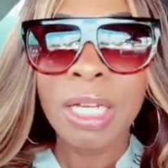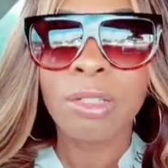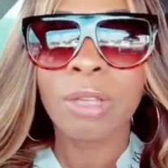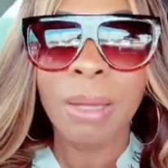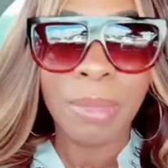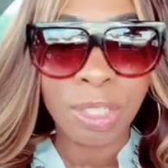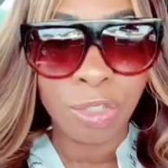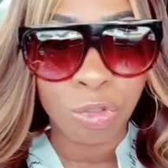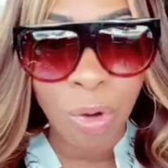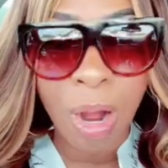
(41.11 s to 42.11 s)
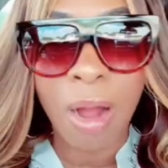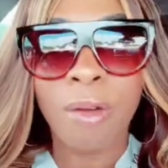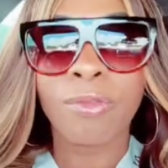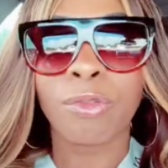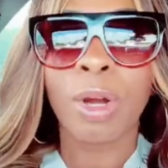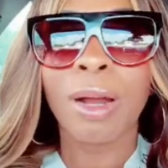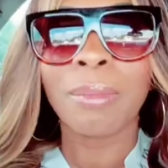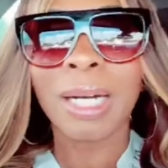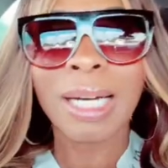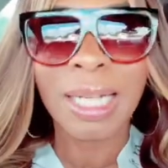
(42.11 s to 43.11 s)
So they must draw
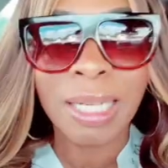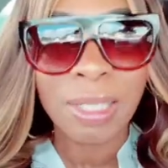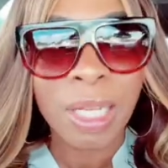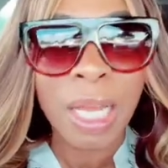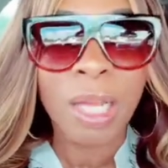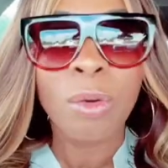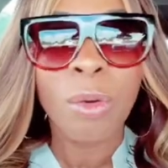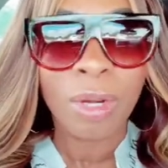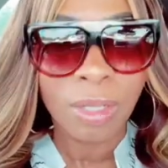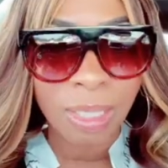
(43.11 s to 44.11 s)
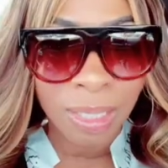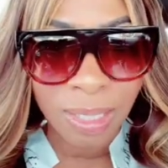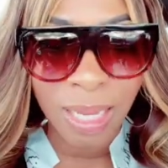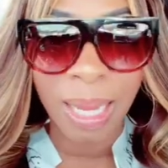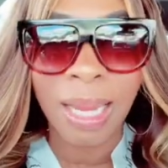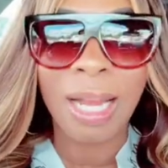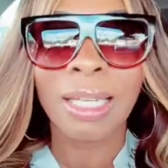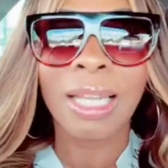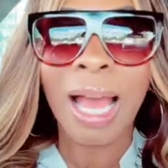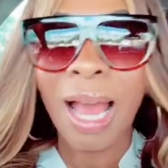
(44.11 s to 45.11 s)
from us in order to stay
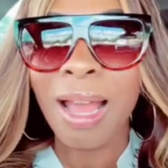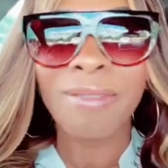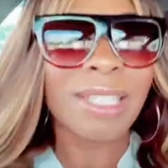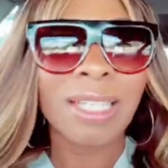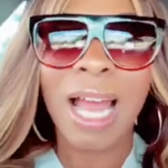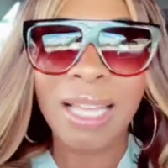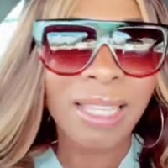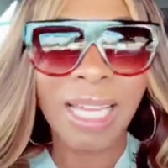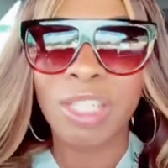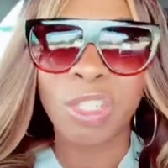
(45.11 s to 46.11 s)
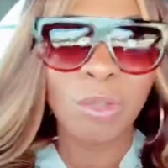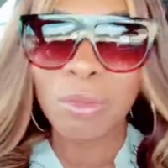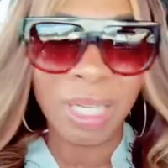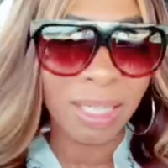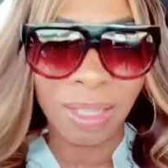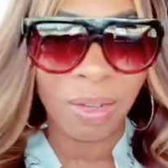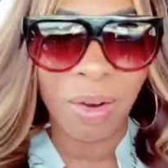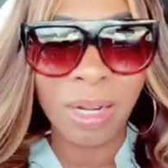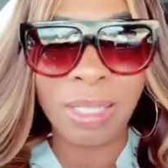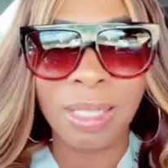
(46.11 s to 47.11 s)
alive. It's not that you need the
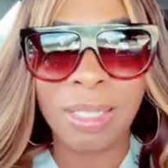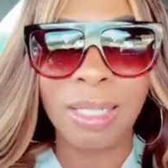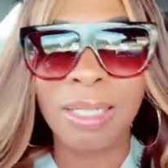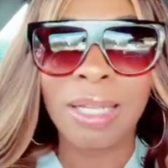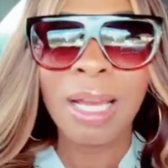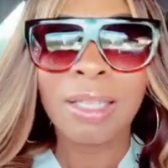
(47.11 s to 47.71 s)
narcissist.